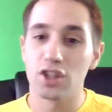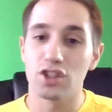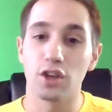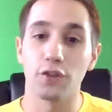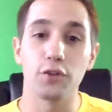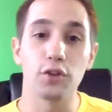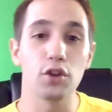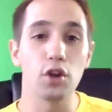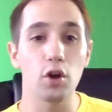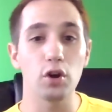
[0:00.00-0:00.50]

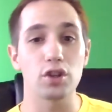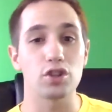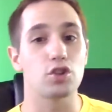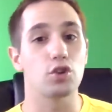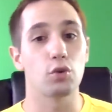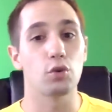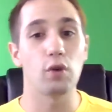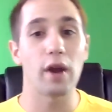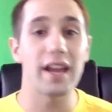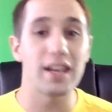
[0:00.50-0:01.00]
So if you'll notice,
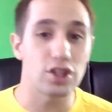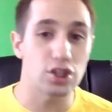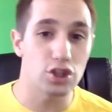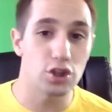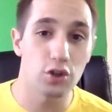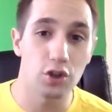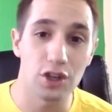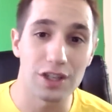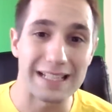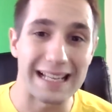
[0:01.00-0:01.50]
great
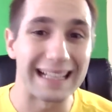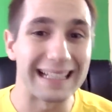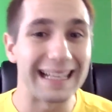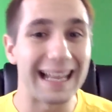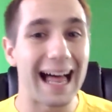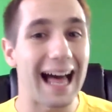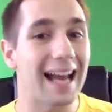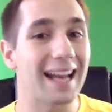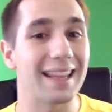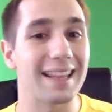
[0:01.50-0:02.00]
shooters, a
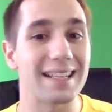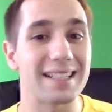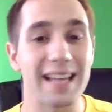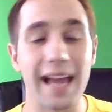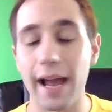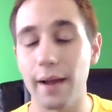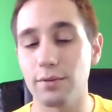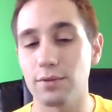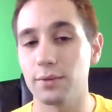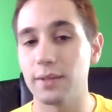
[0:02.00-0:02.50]
lot of the
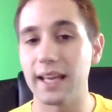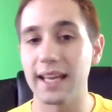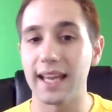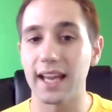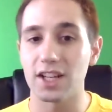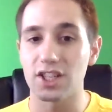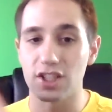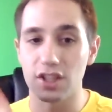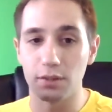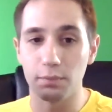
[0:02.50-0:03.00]
times when they
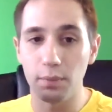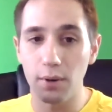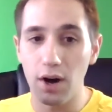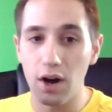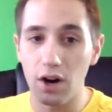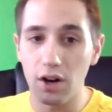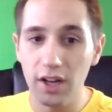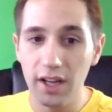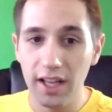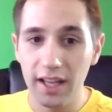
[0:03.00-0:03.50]
catch the
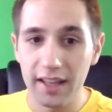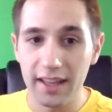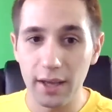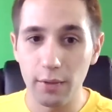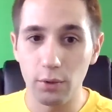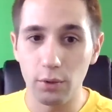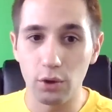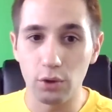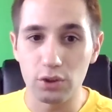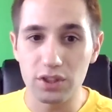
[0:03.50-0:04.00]
ball,
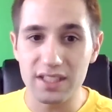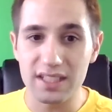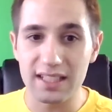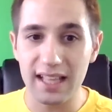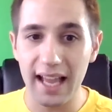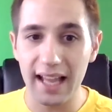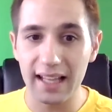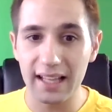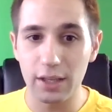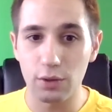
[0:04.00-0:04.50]
they will
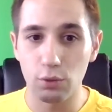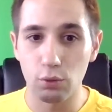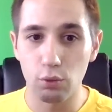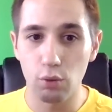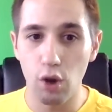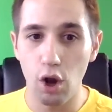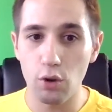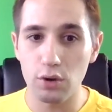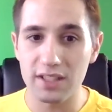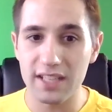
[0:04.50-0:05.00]
slightly
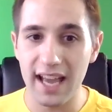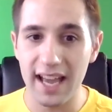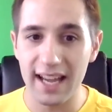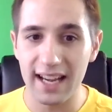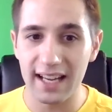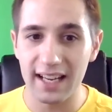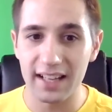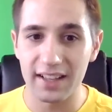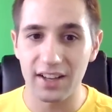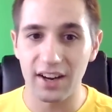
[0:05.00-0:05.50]

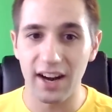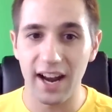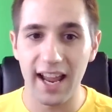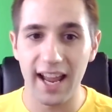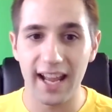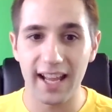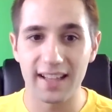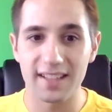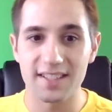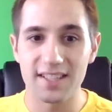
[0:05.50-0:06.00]
rotate it in their
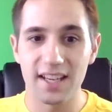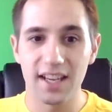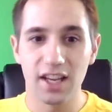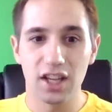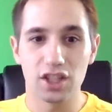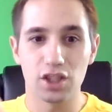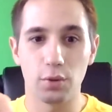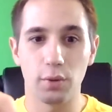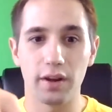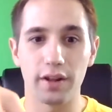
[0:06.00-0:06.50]
hands
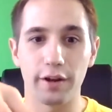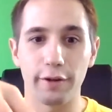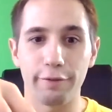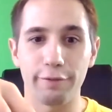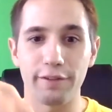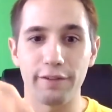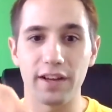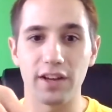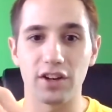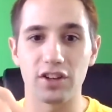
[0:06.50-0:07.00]
to where their
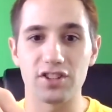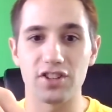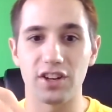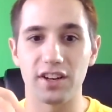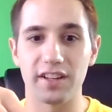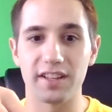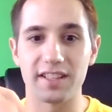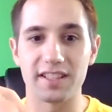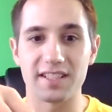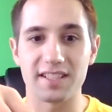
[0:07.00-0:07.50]
fingers
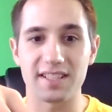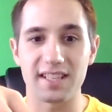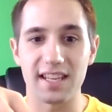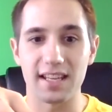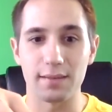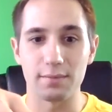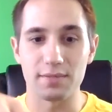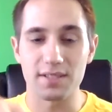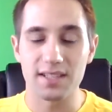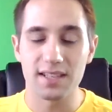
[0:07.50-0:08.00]
are in the
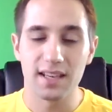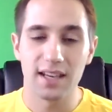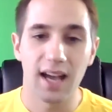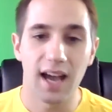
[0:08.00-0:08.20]
seams.